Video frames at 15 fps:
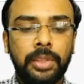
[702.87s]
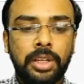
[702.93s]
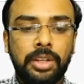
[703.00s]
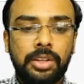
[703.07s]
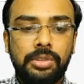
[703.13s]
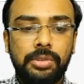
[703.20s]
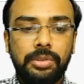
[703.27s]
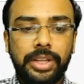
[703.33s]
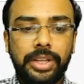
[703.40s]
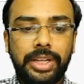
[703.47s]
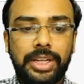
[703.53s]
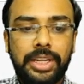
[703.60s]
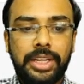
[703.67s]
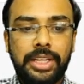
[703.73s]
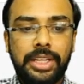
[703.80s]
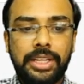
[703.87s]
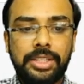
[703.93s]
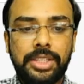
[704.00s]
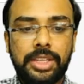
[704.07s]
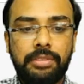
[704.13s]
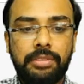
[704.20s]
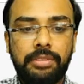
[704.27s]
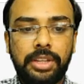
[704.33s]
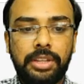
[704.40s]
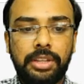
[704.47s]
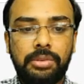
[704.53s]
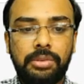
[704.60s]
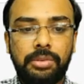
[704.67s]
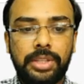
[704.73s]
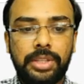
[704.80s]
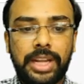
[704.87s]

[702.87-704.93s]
So it is giving you,